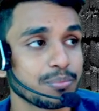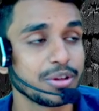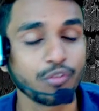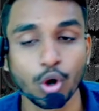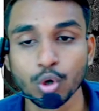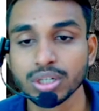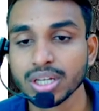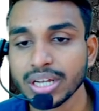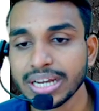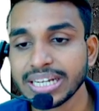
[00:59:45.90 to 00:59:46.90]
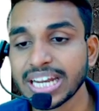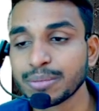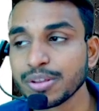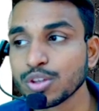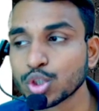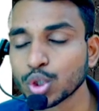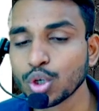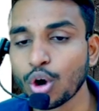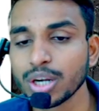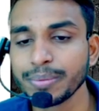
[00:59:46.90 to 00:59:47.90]
be followed. That means you
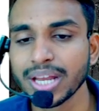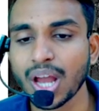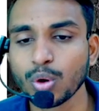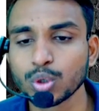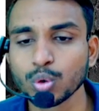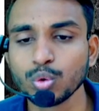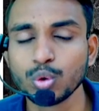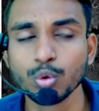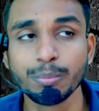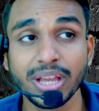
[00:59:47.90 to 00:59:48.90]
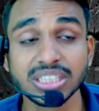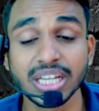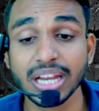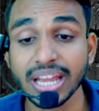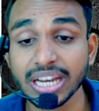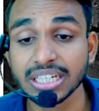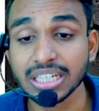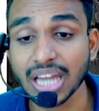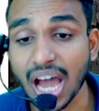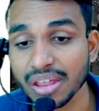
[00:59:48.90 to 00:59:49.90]
should not be allowed to do major
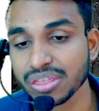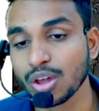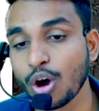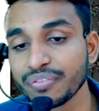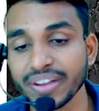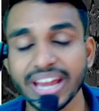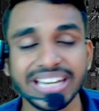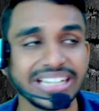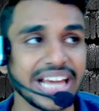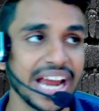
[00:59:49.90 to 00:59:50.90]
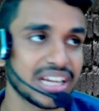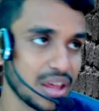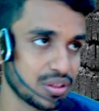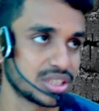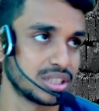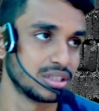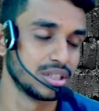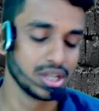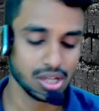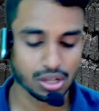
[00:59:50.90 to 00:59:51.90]
tasks of an entire transaction.
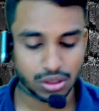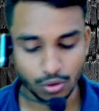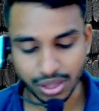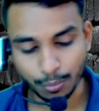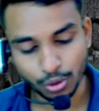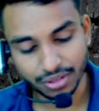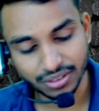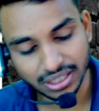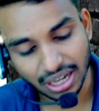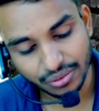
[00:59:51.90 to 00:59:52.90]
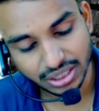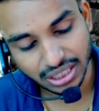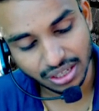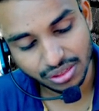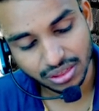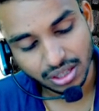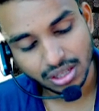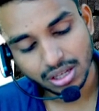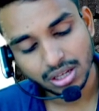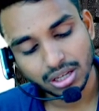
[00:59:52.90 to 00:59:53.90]
So suppose if the transaction is
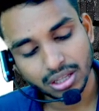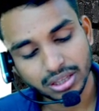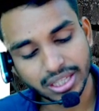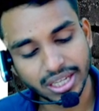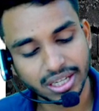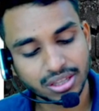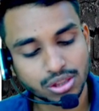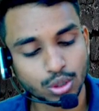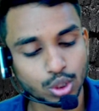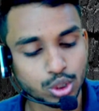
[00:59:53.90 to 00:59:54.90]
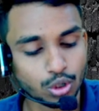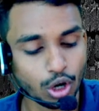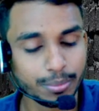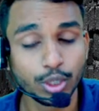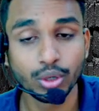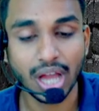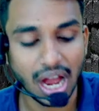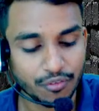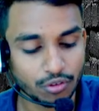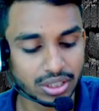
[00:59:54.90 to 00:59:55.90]
there, so you should not be doing
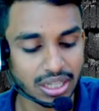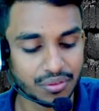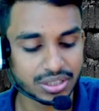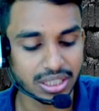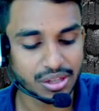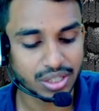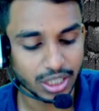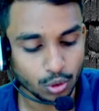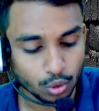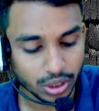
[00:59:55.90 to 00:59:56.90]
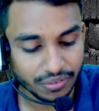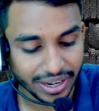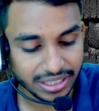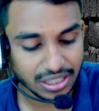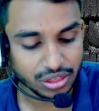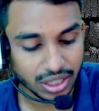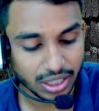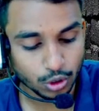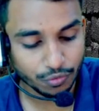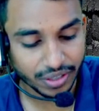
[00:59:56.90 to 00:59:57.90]
half of the transaction. Instead, you could divide this
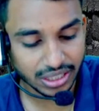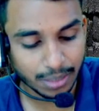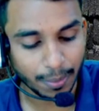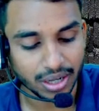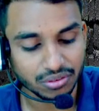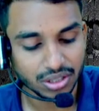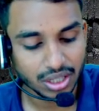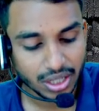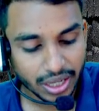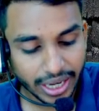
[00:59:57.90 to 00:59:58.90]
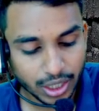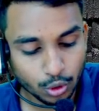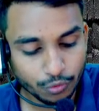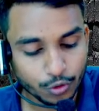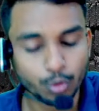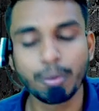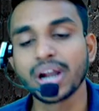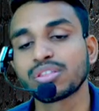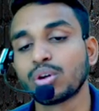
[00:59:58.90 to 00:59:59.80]
into further parts and do few parts